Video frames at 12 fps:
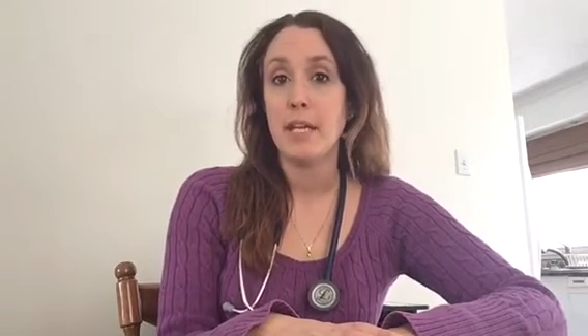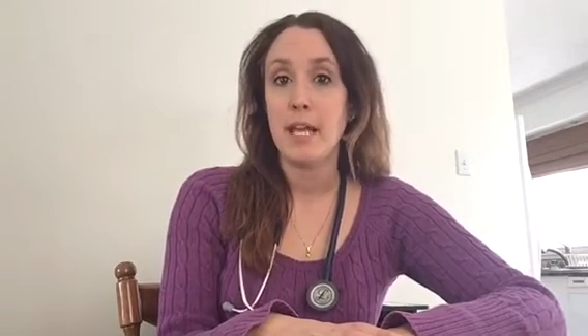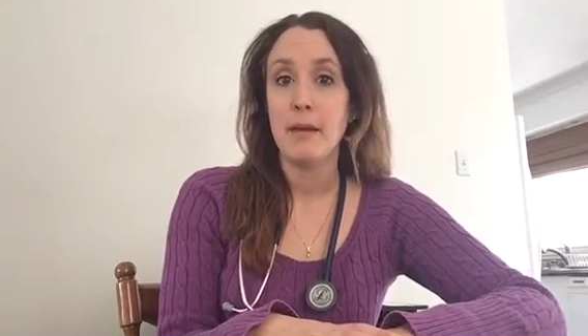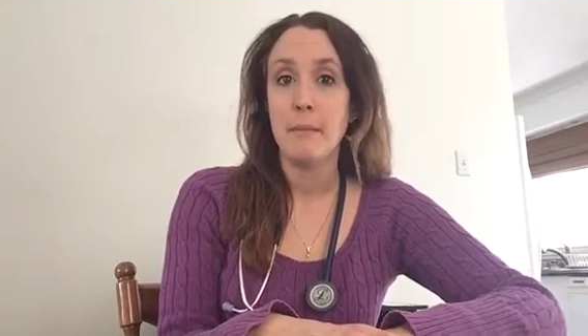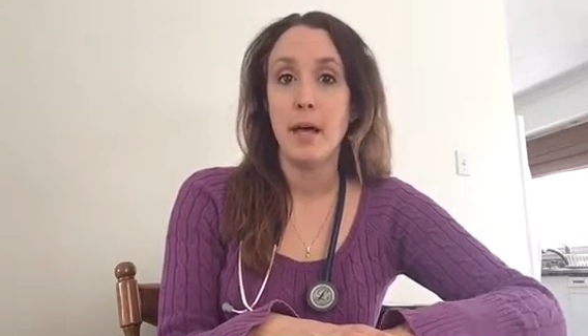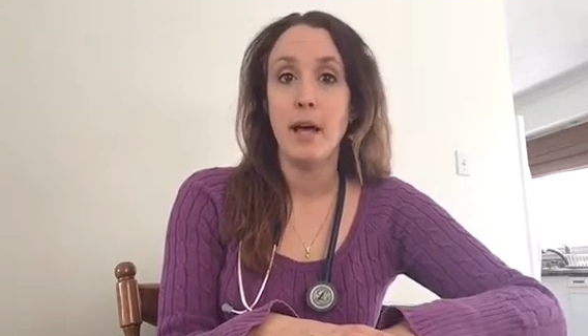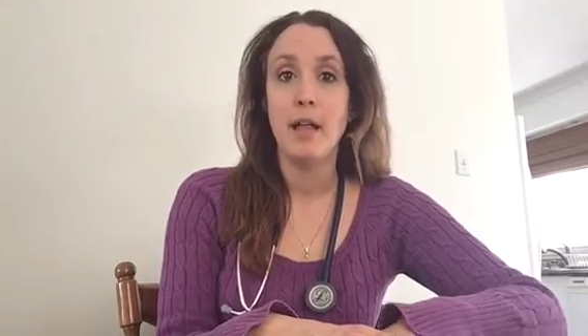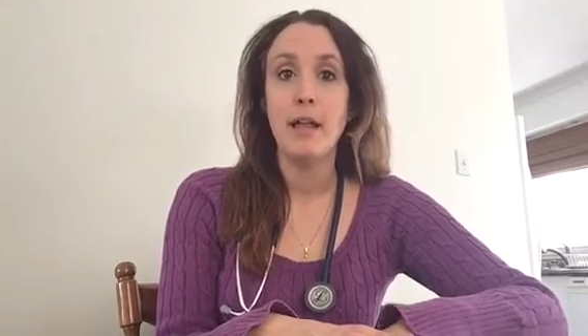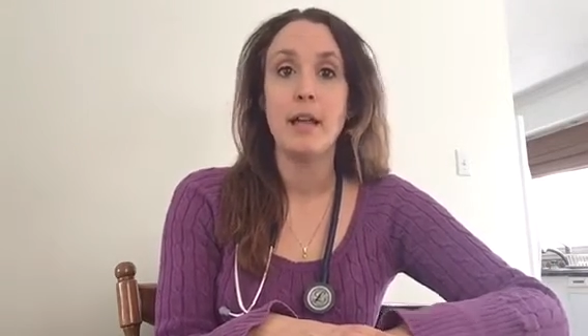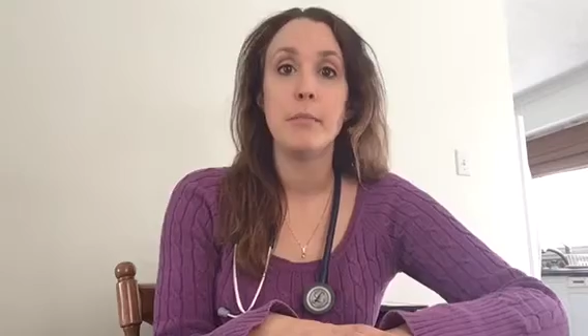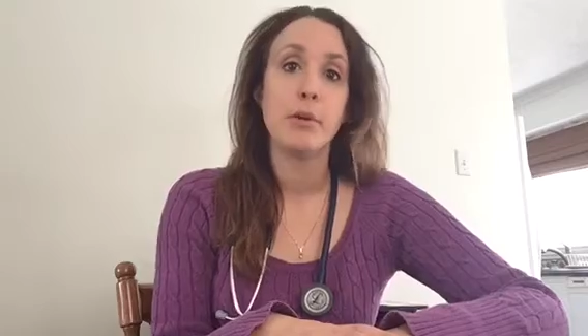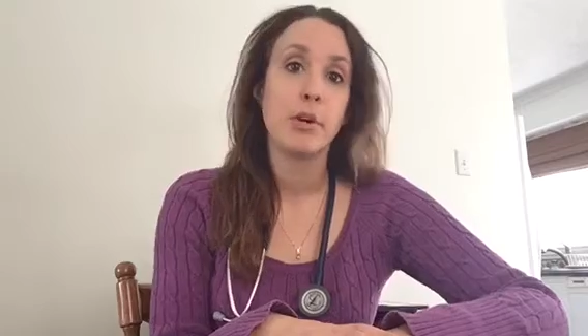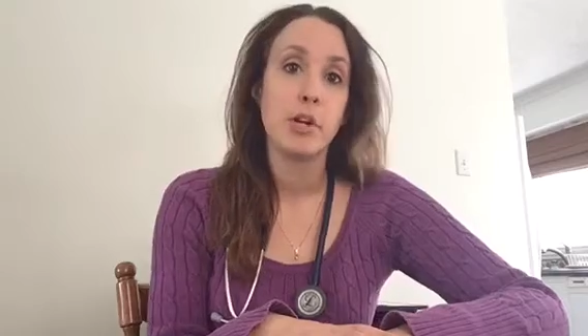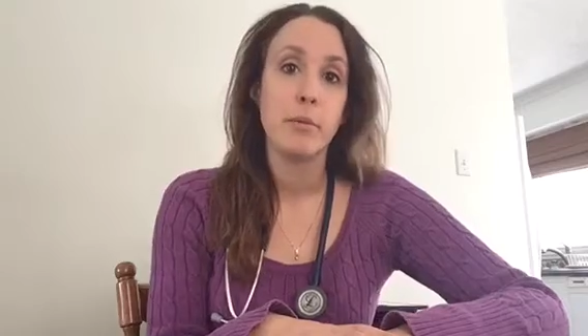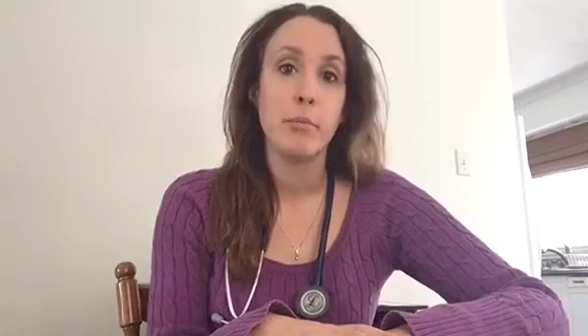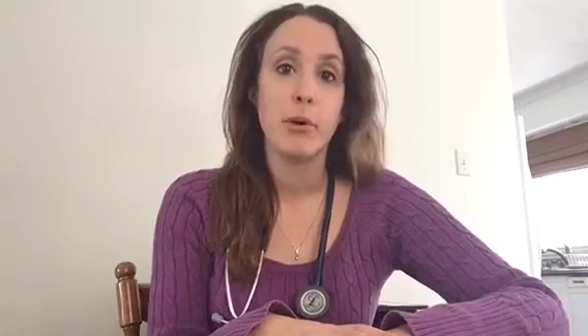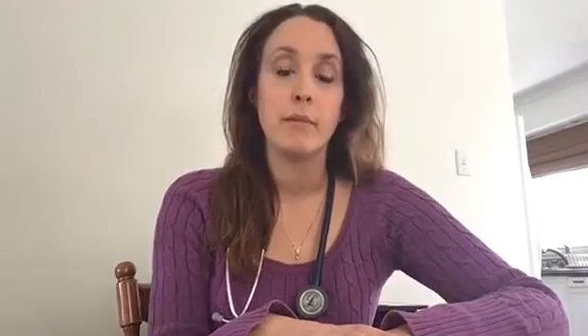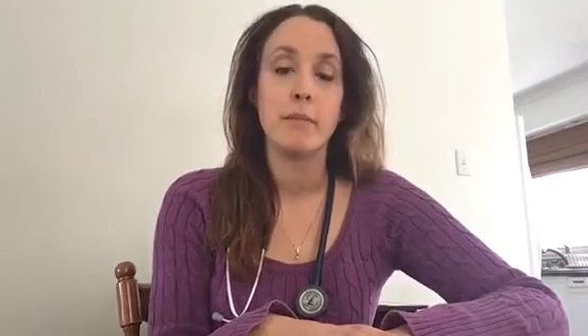email and book an
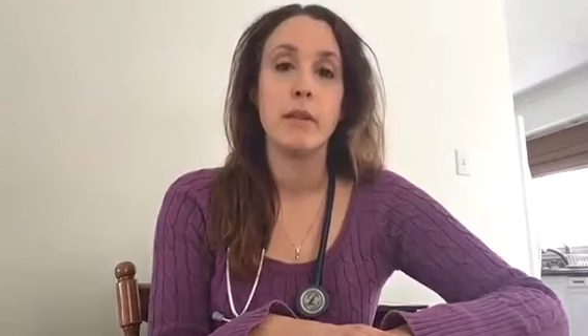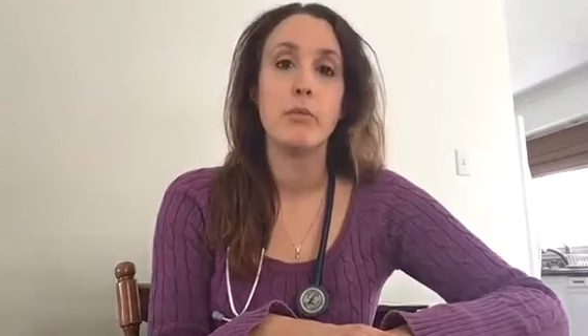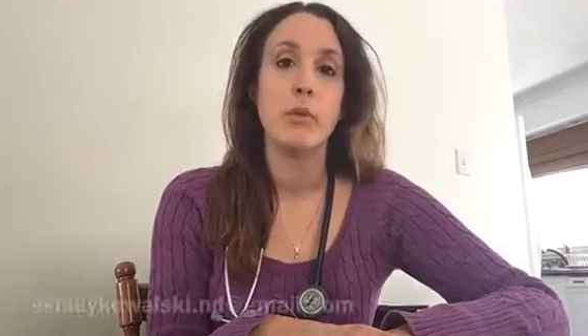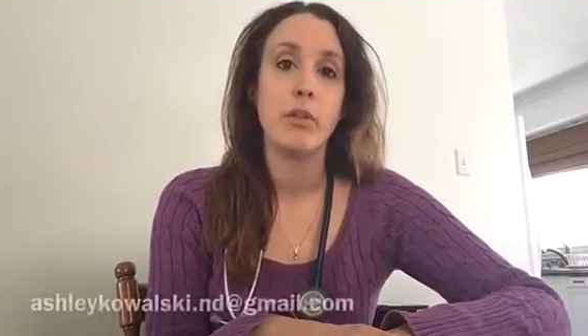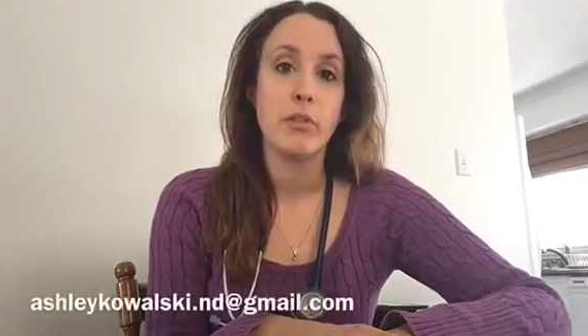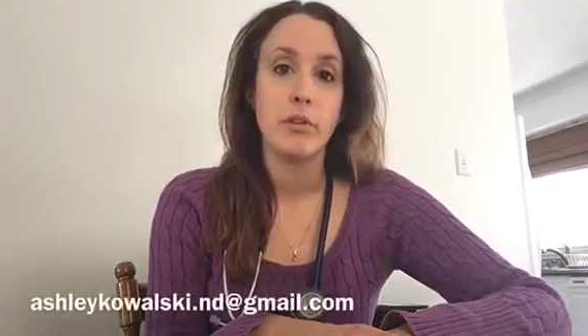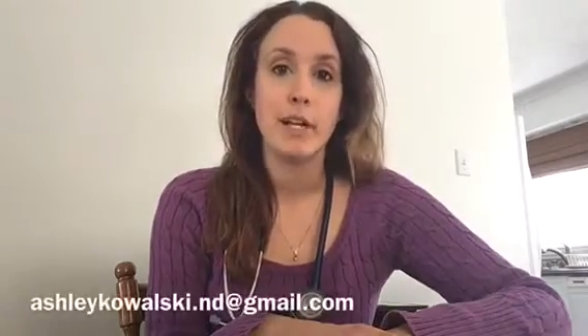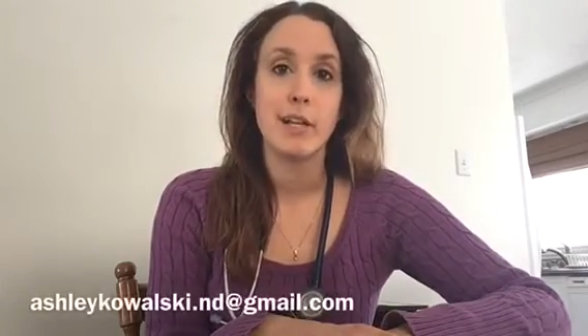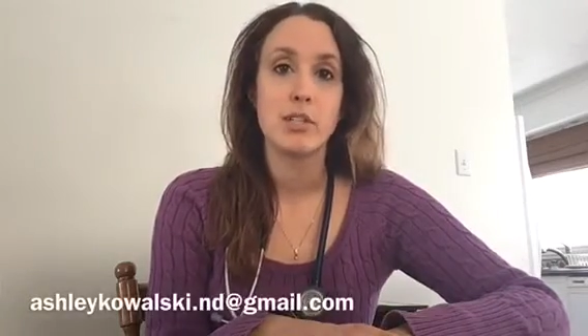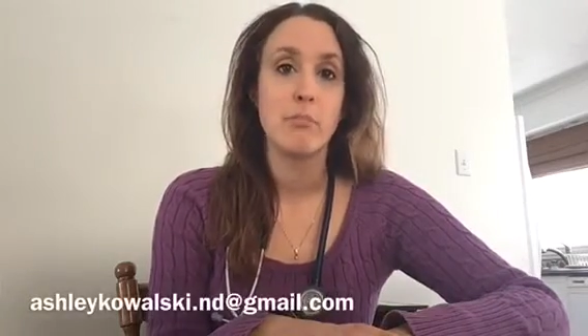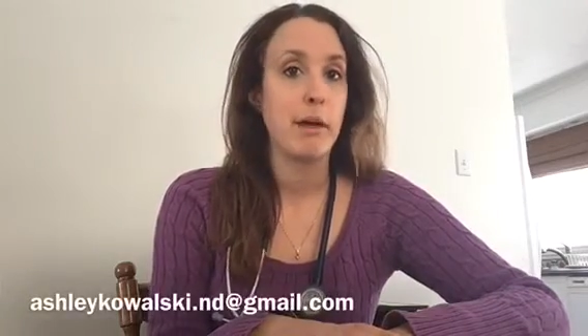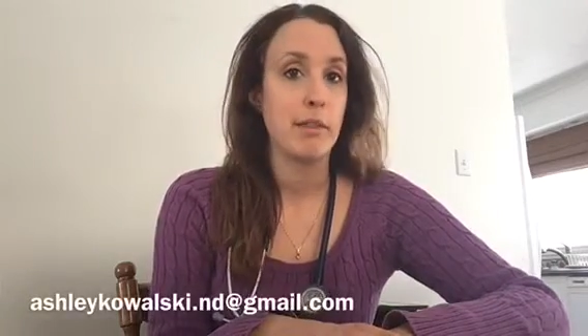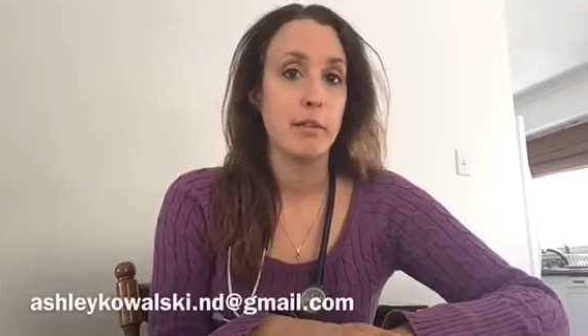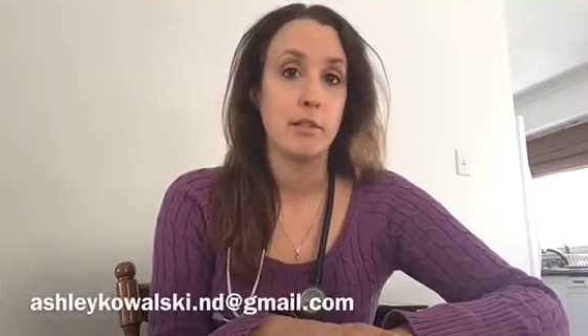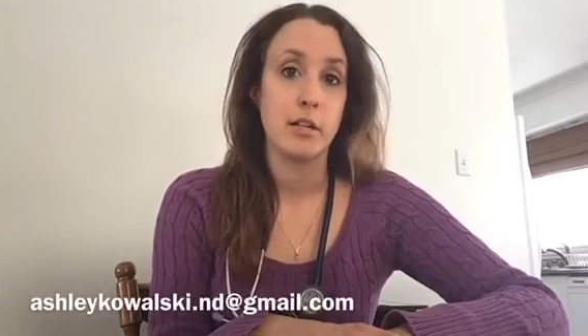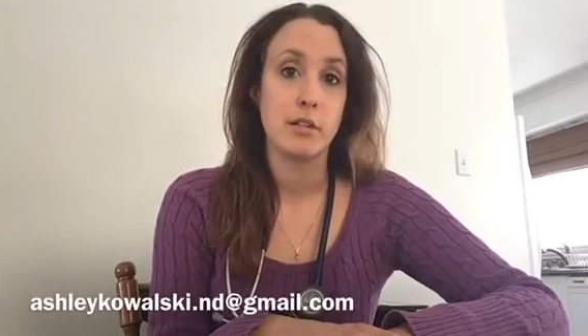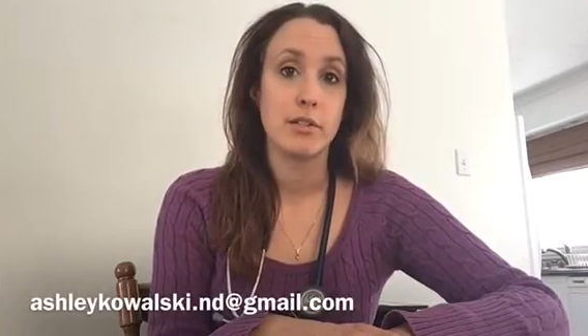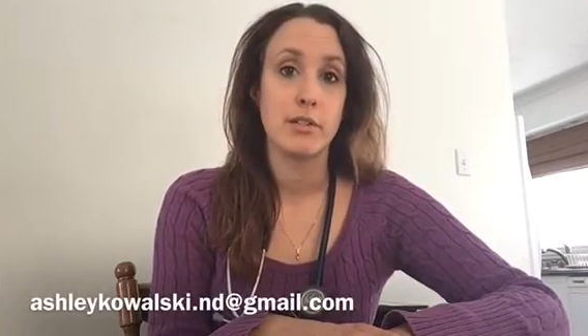appointment with your naturopathic
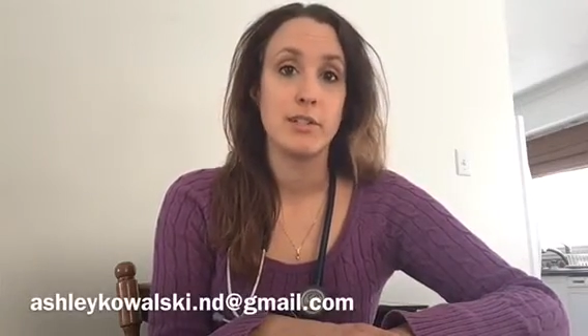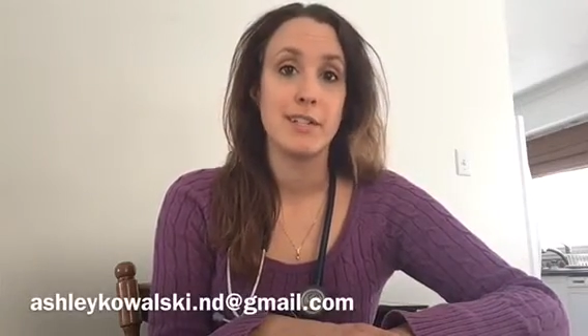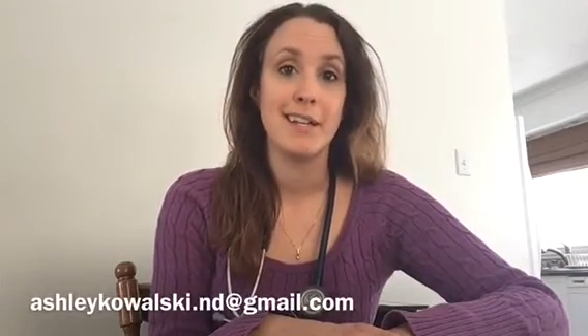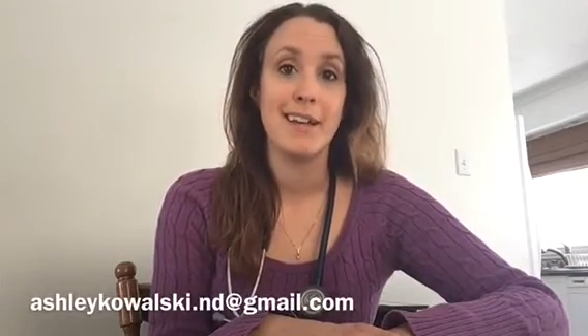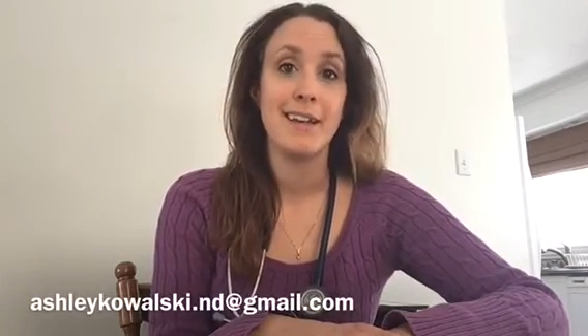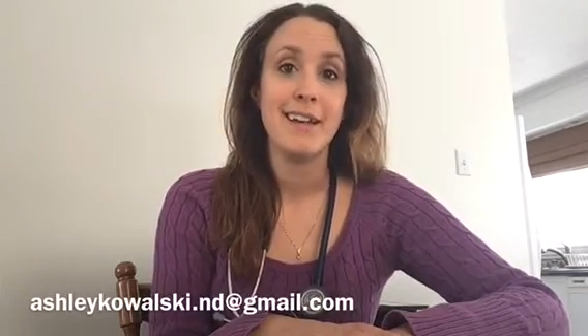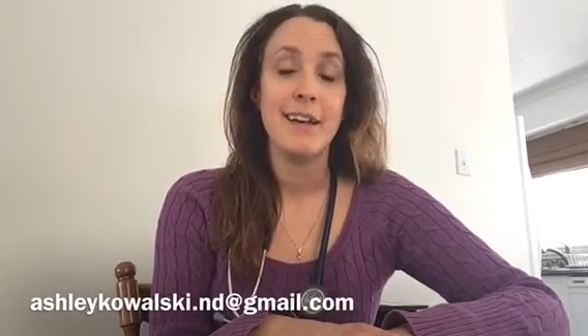doctor today,